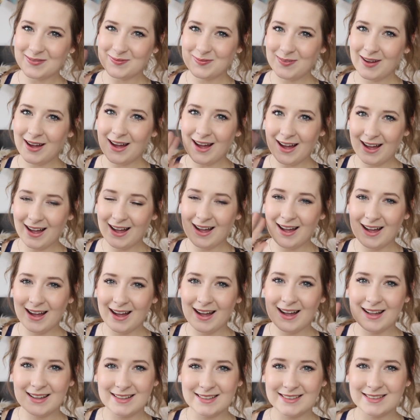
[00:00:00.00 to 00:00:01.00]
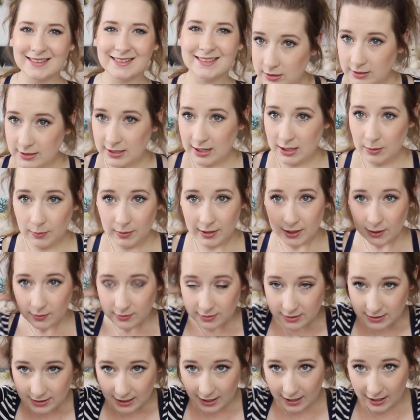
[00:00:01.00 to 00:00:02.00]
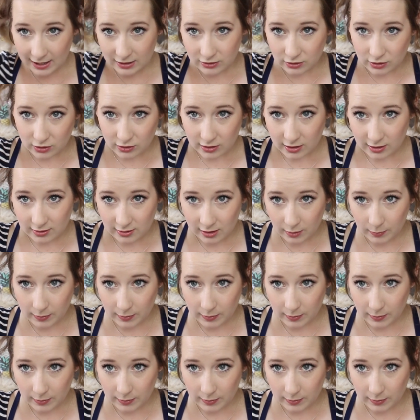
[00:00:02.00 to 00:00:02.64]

Bye! Does anyone else's hair do this?